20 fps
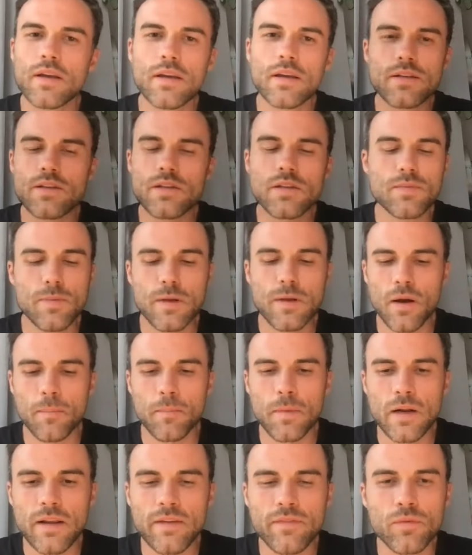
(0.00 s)
it's just been
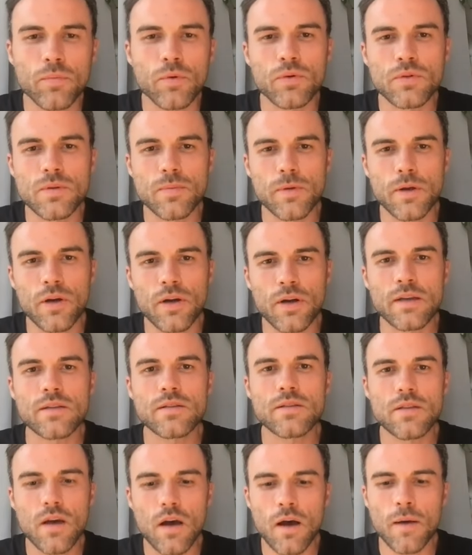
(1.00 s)
unbelievable, to be
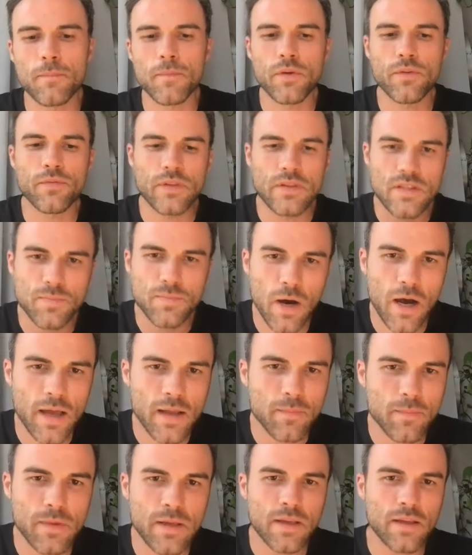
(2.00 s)
honest. You've
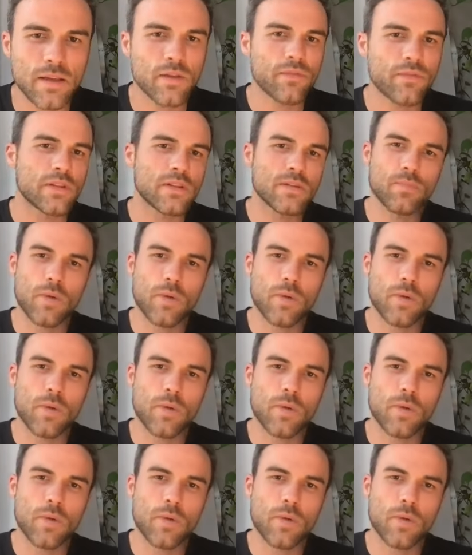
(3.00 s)
inspired me, you've